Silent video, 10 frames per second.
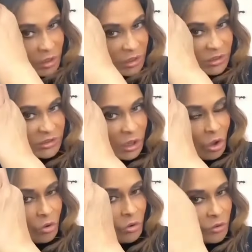
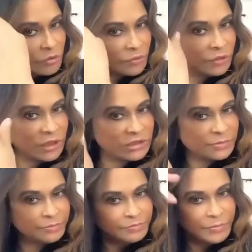So this
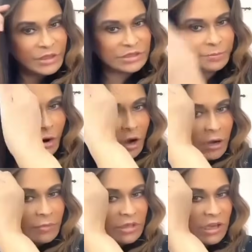part,
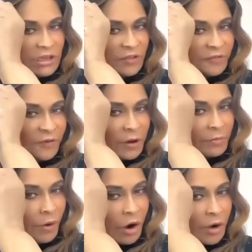I'm gonna take the front
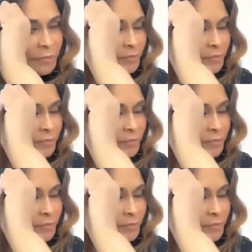part